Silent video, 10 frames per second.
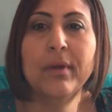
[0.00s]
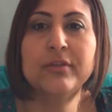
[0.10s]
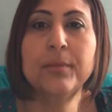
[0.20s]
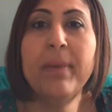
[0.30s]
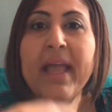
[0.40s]

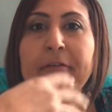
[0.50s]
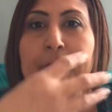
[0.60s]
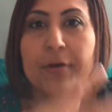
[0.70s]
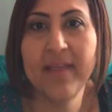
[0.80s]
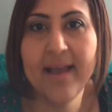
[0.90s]
to pay
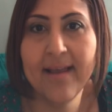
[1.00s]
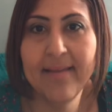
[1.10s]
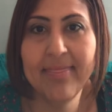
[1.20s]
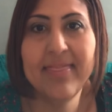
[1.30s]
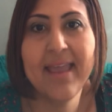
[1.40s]
for that,
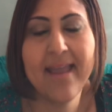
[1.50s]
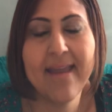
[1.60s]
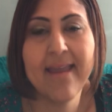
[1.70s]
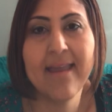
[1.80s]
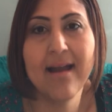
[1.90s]

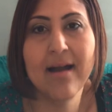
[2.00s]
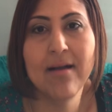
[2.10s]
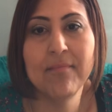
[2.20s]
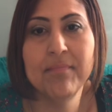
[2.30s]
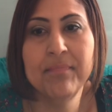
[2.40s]
they
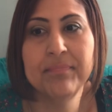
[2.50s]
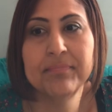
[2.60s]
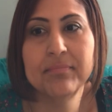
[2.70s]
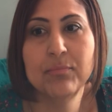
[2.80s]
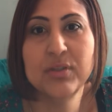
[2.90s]

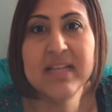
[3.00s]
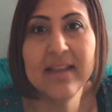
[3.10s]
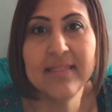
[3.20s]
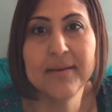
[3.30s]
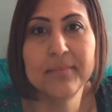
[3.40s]

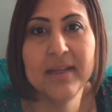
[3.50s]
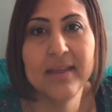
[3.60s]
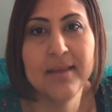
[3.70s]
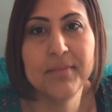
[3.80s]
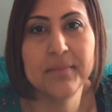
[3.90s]
protect them and
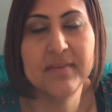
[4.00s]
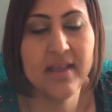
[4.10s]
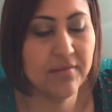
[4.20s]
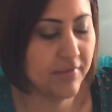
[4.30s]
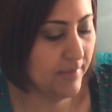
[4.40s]
keep them
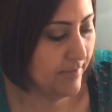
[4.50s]
safe.